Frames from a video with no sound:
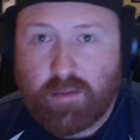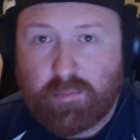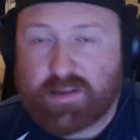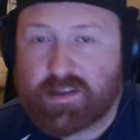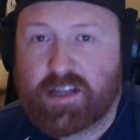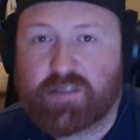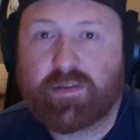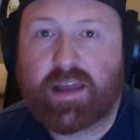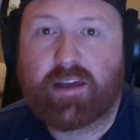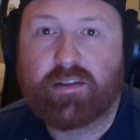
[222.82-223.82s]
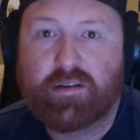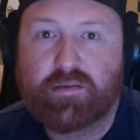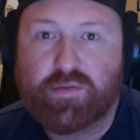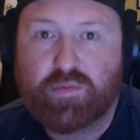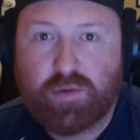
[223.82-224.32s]
But aside from that,
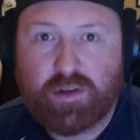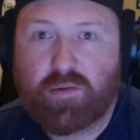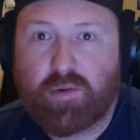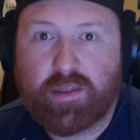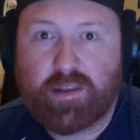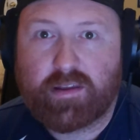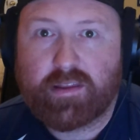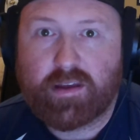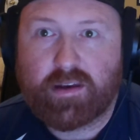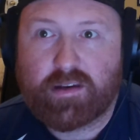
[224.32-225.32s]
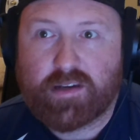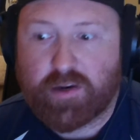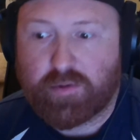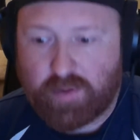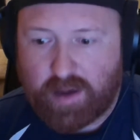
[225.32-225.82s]
there's really one thing that Nintendo